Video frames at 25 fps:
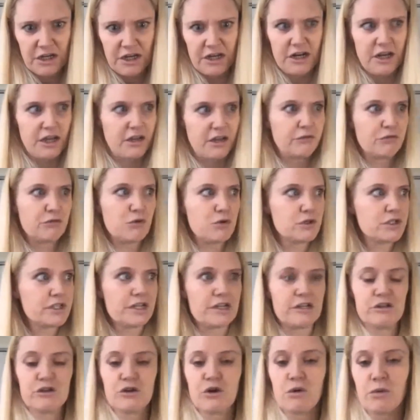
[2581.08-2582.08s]
And of course, I
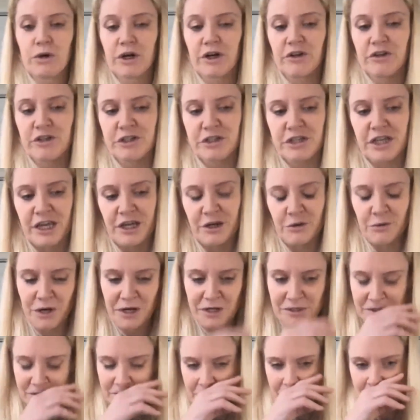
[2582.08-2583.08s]
didn't know where the snake
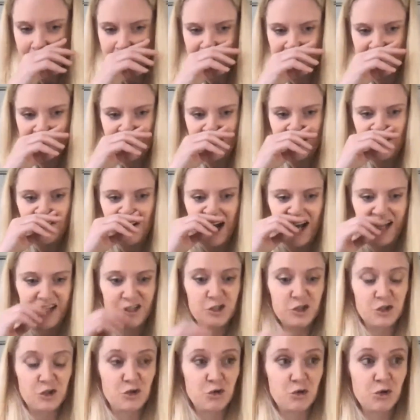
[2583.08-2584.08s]
was, so you know, I
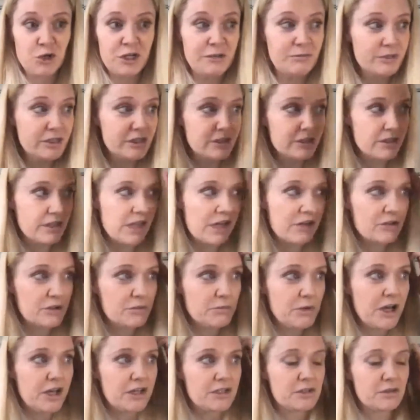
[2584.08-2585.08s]
screamed as loud as
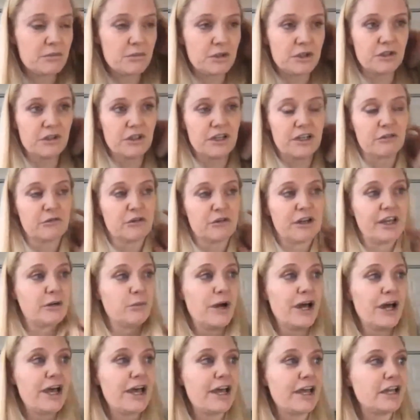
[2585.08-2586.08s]
possible and ran
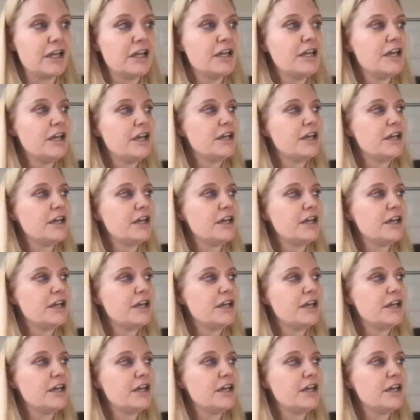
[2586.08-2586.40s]
away.